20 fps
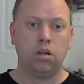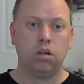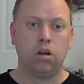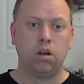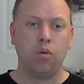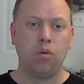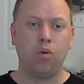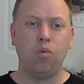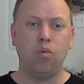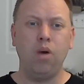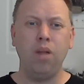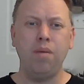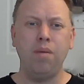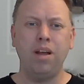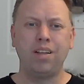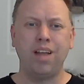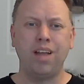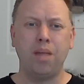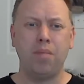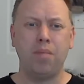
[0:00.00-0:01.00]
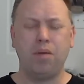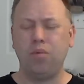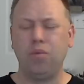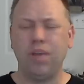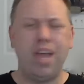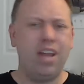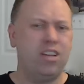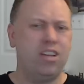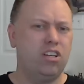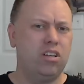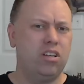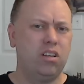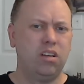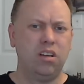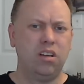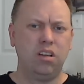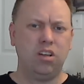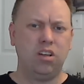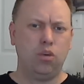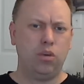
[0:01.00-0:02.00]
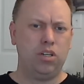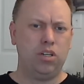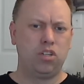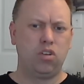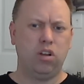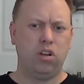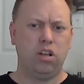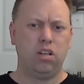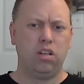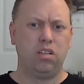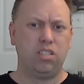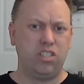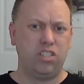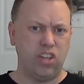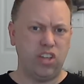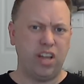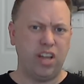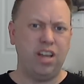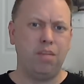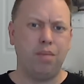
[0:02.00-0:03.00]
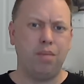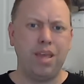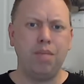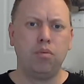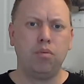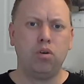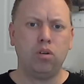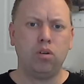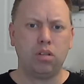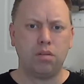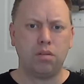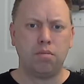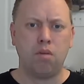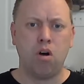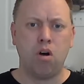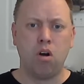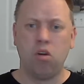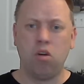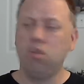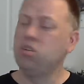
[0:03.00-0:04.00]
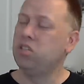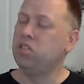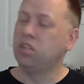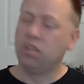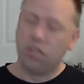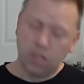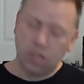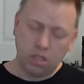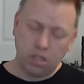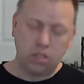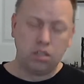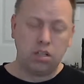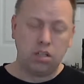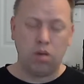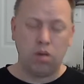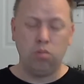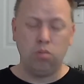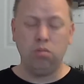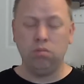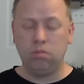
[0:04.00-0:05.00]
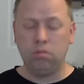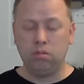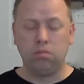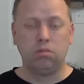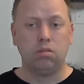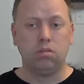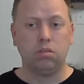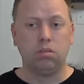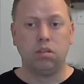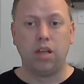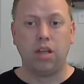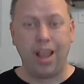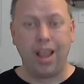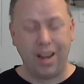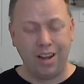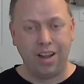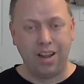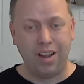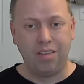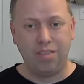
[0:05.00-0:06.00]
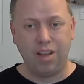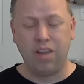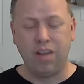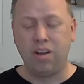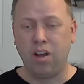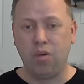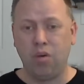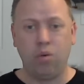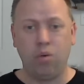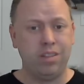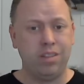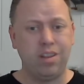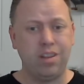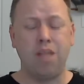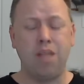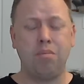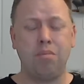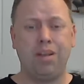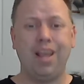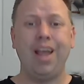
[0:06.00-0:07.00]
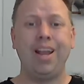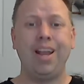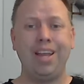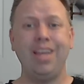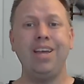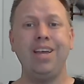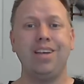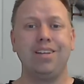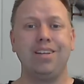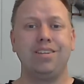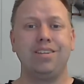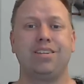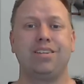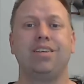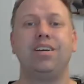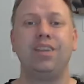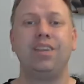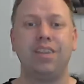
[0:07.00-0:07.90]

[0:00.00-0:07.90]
Alright, well, what about time? Are we just going to send people to Mars? No. And I found out what the time plan is.